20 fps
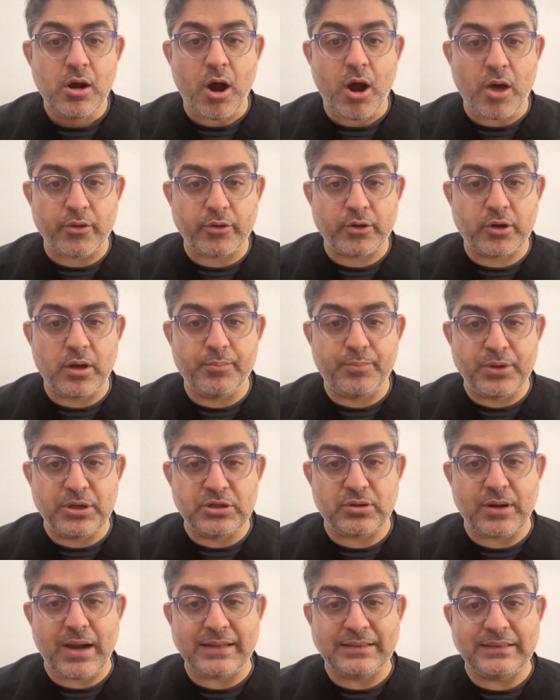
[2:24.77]
Other companies
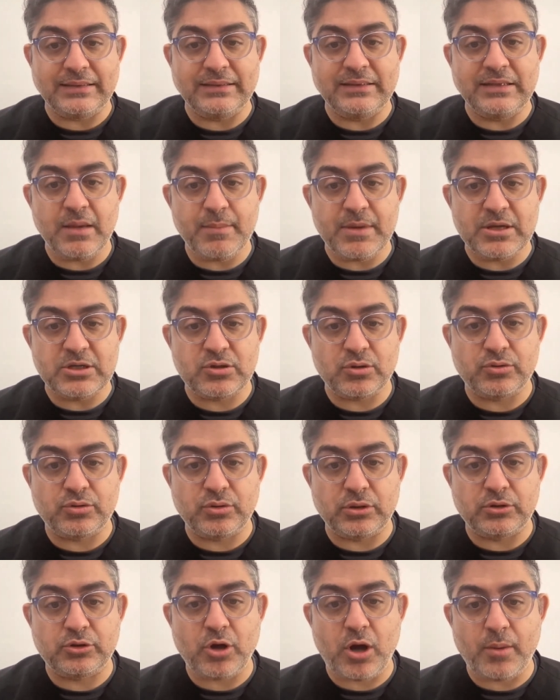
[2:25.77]
are adding DMSO to
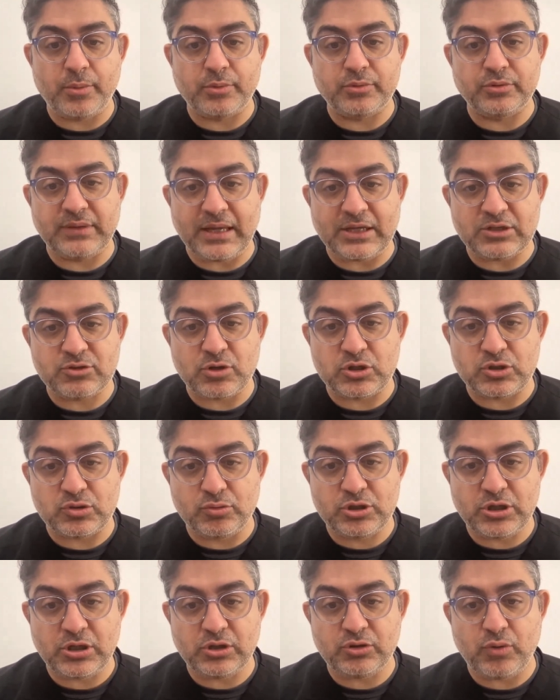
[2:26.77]
the topical dutasteride
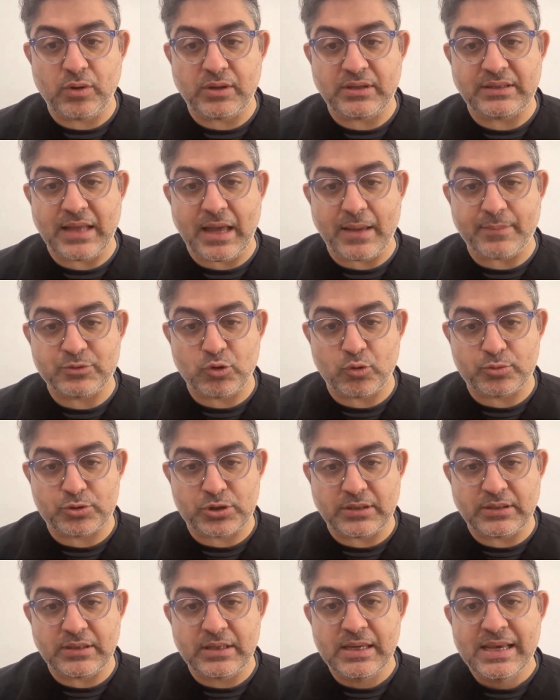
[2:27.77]
solution to aid in the
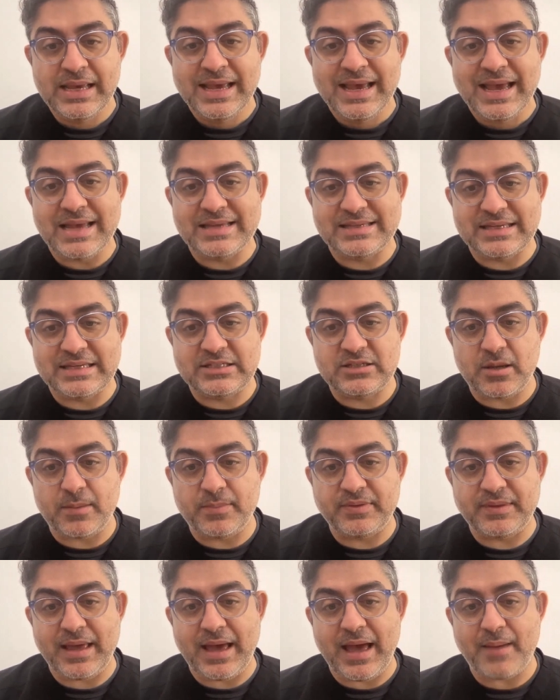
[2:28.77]
absorption. Is this
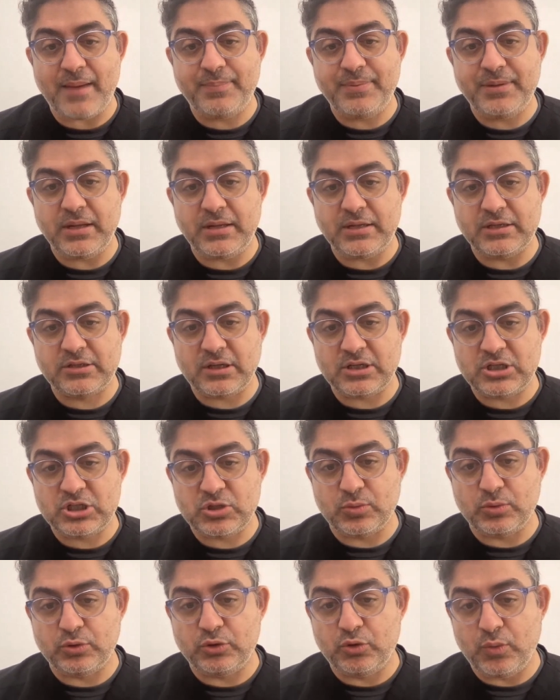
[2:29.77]
something that Happyhead is
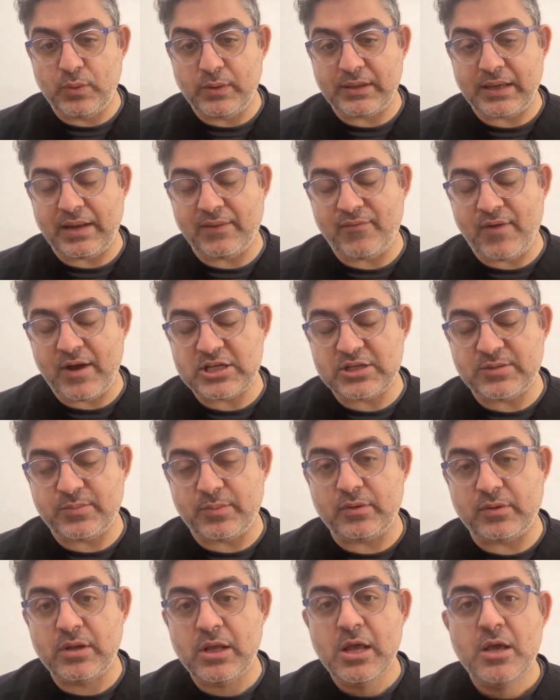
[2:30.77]
considered doing and
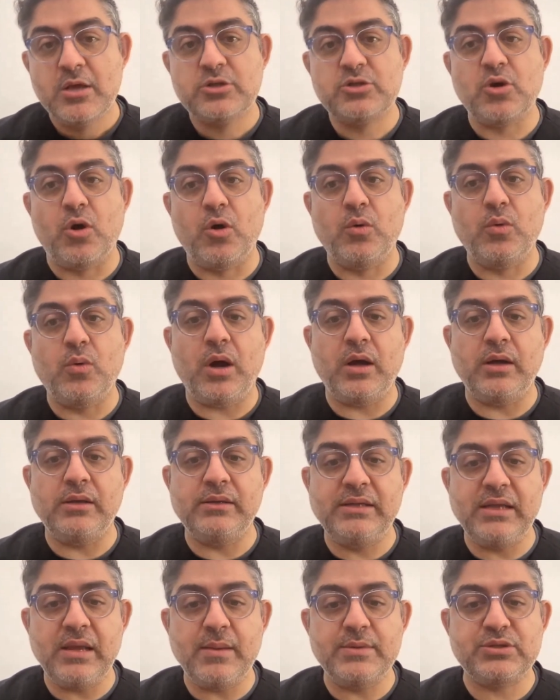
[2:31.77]
advisable? So
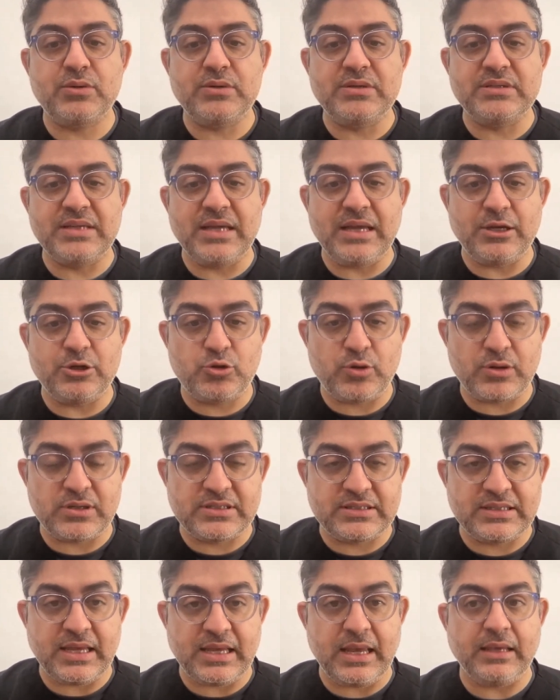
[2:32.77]
uh, DMSO is
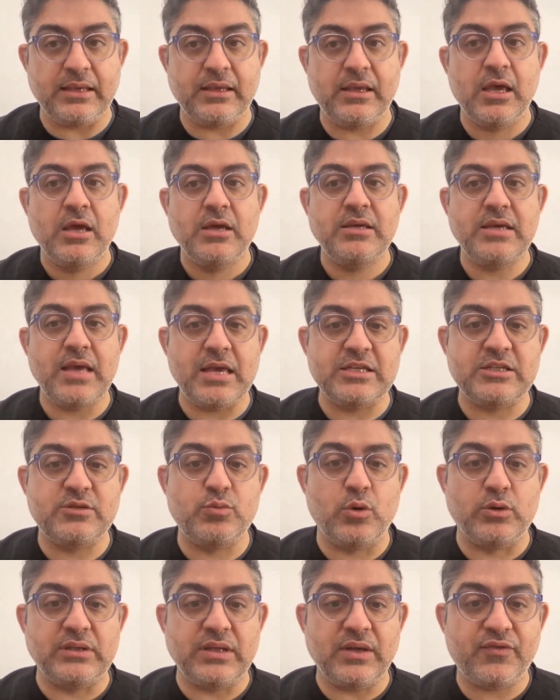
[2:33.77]
interesting. Yes,
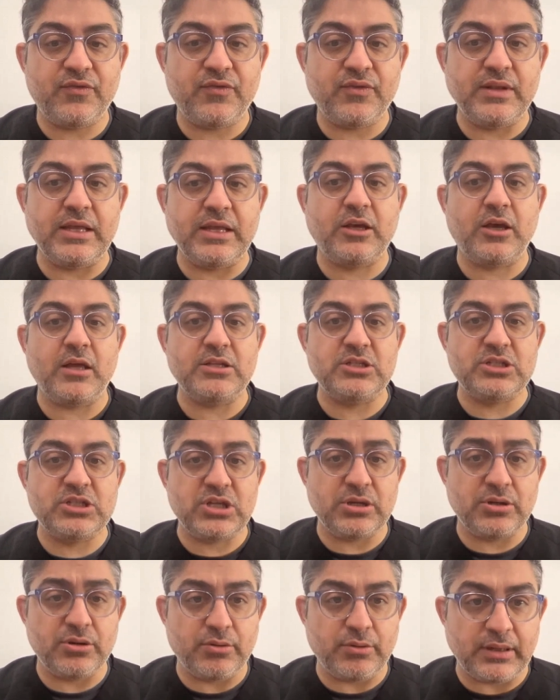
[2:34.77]
we're definitely
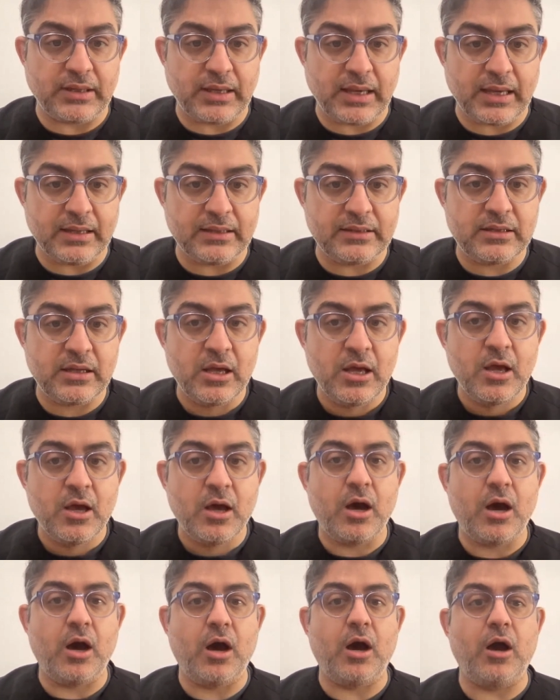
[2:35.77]
considering it.
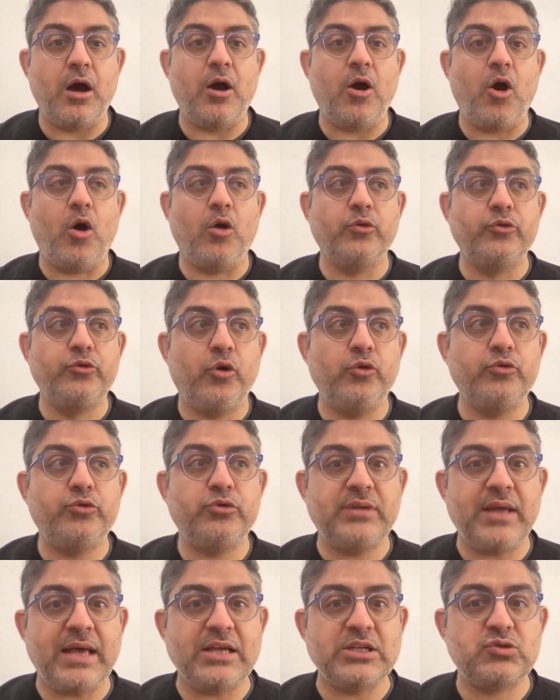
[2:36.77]
Uh, although
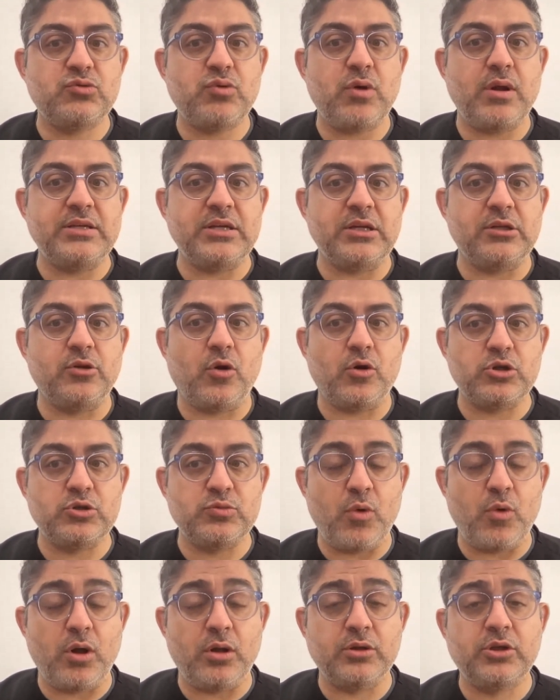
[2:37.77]
dutasteride is a large
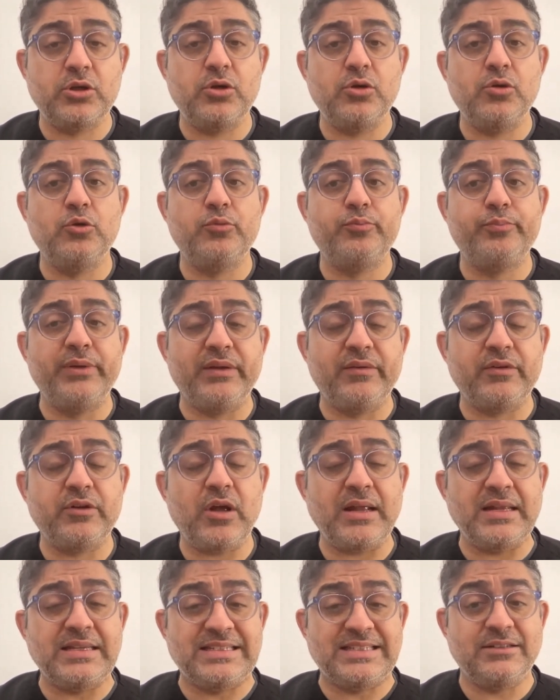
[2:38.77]
molecule, believe it or
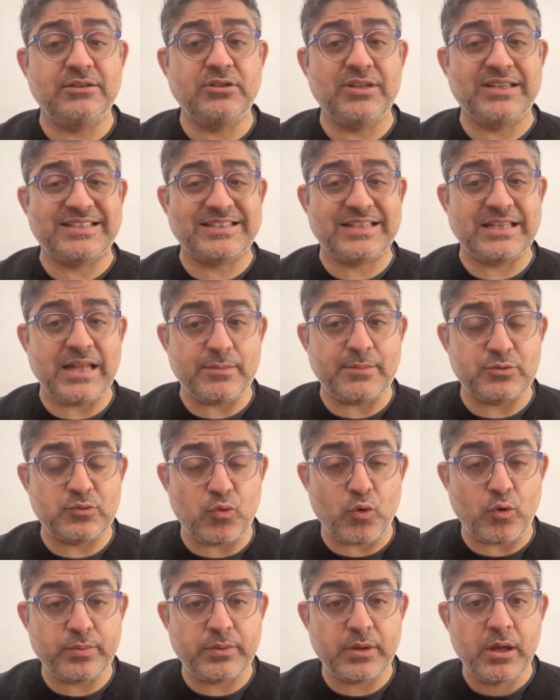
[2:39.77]
not, it still does get
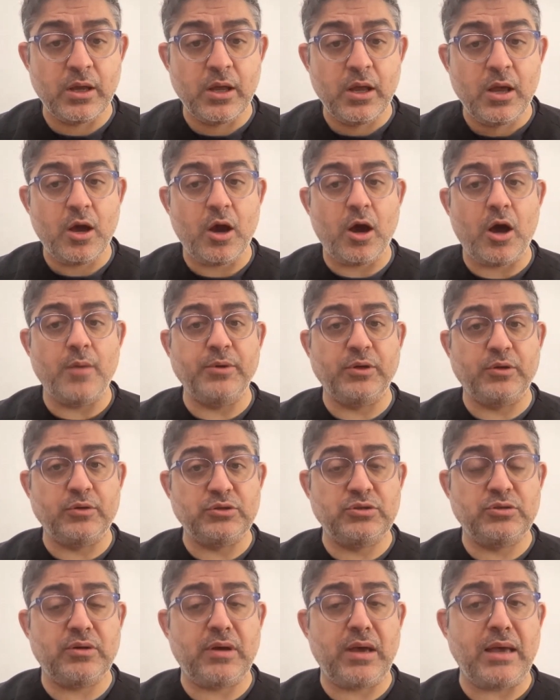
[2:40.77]
absorbed uh,
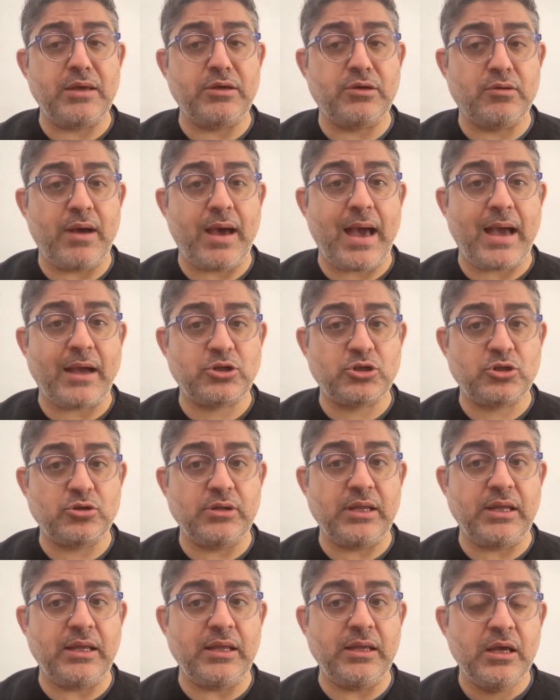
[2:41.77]
because you, you could
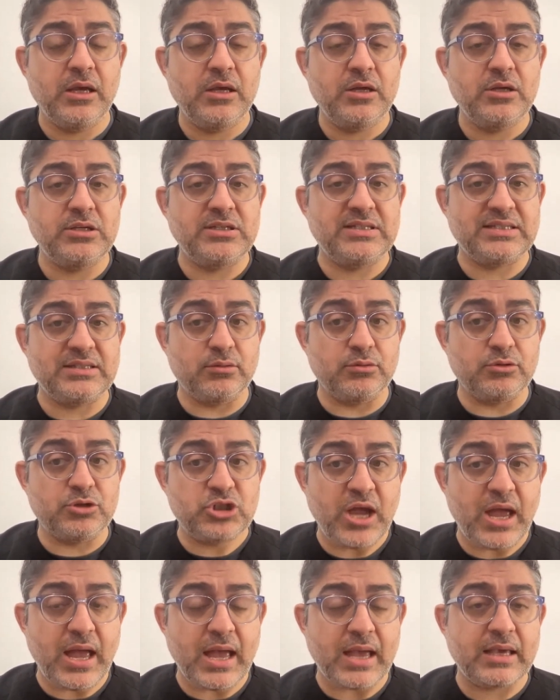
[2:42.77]
actually still
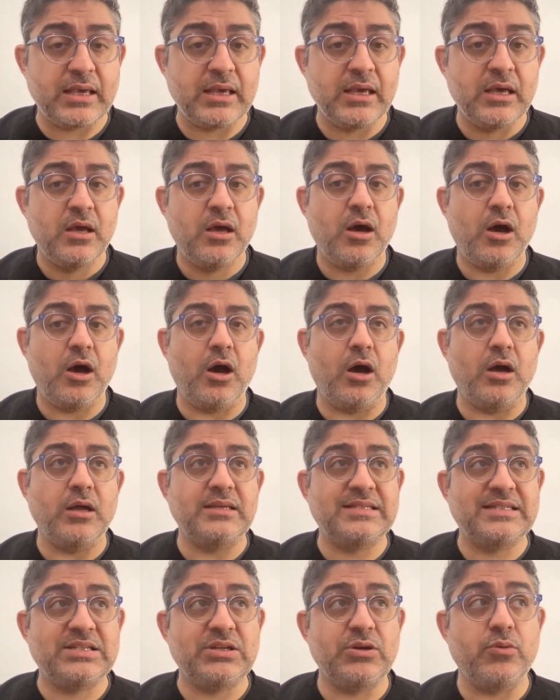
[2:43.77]
check uh,
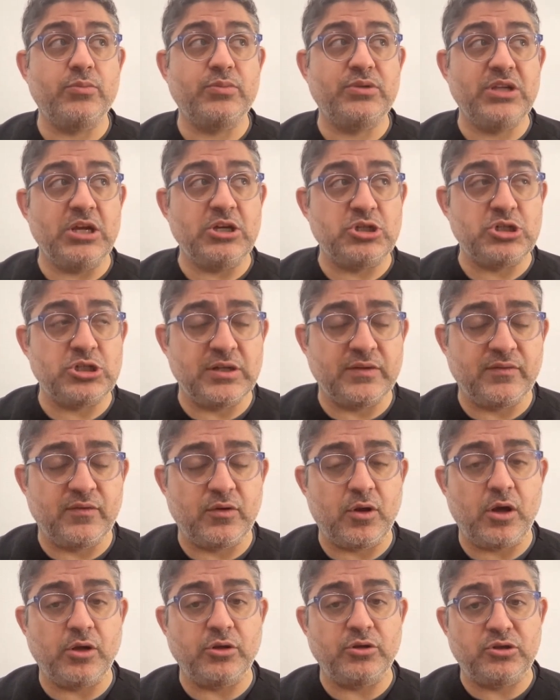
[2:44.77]
serum D H
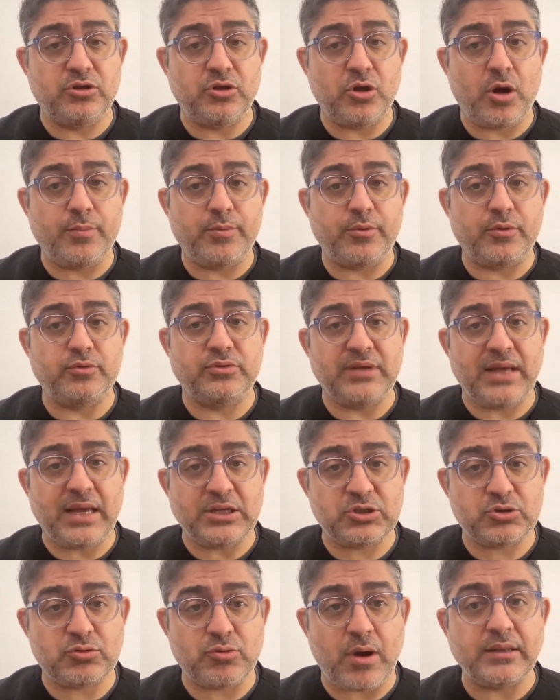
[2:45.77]
level on topical
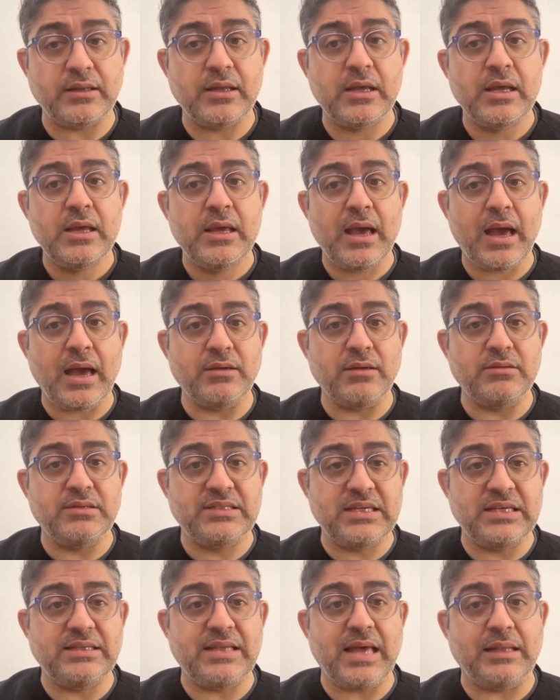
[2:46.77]
finasteride, and you
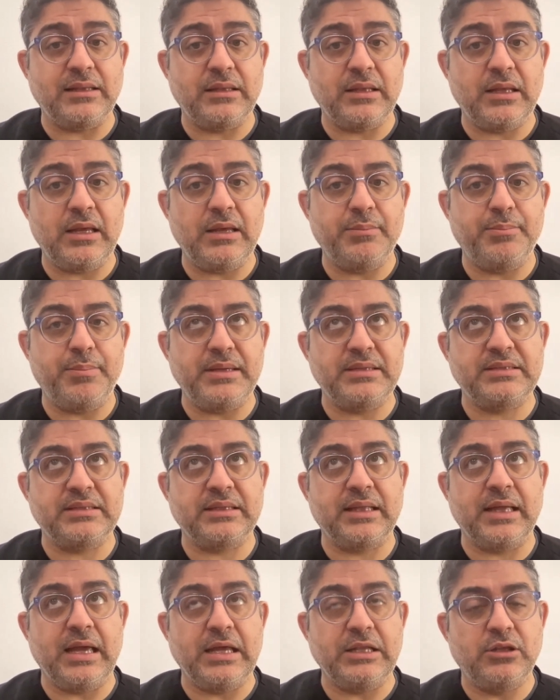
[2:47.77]
see that it
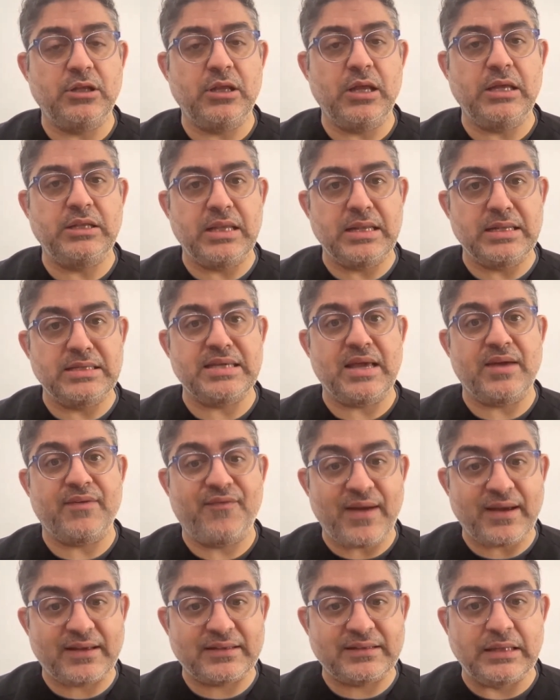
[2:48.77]
basically it, it is
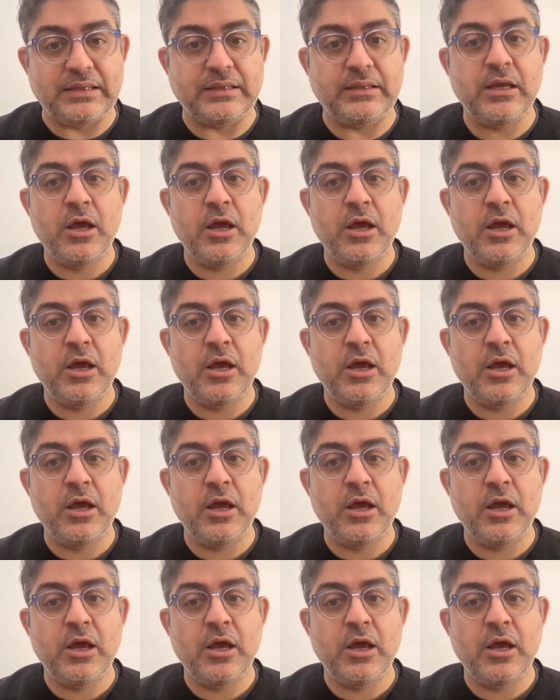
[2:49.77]
affected